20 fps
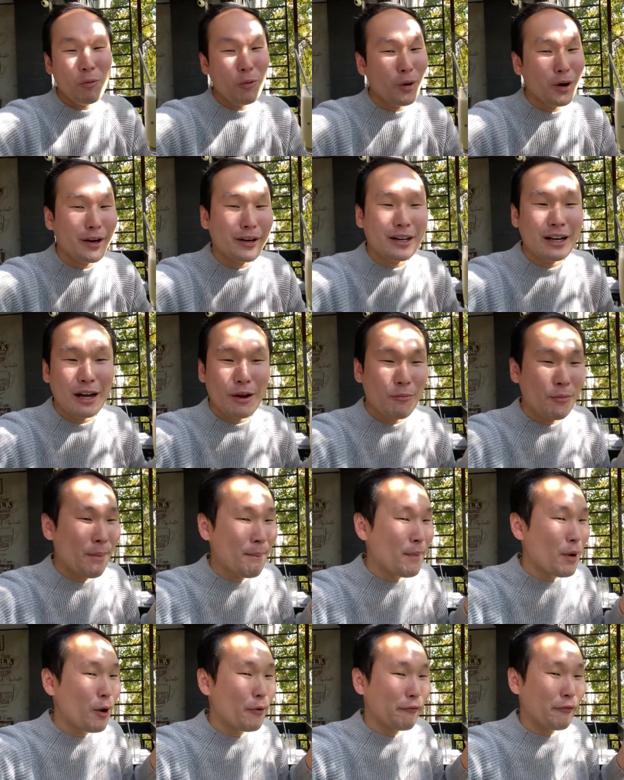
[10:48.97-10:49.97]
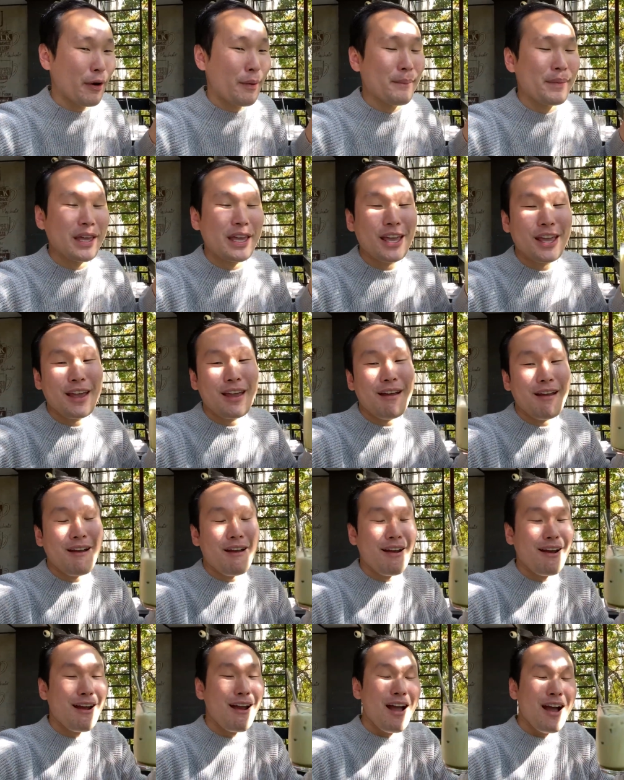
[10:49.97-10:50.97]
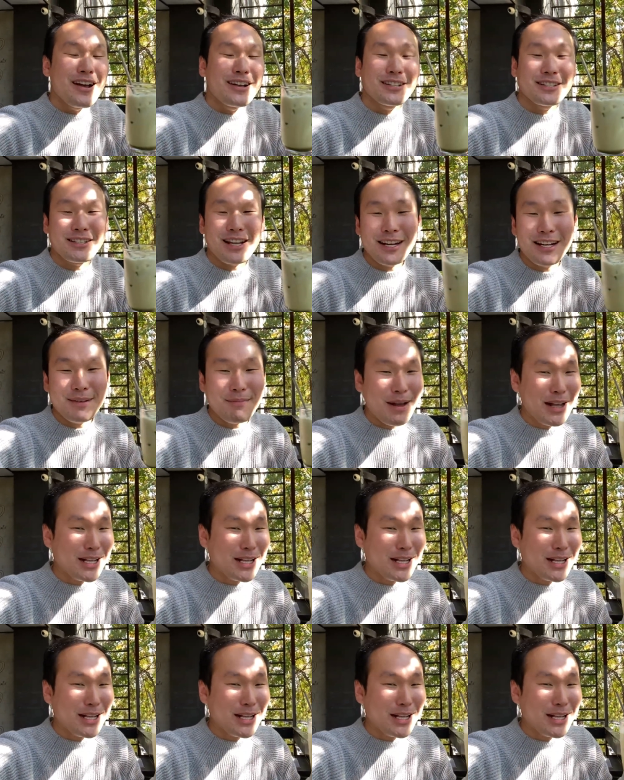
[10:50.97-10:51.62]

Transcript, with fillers: work remote from here, study my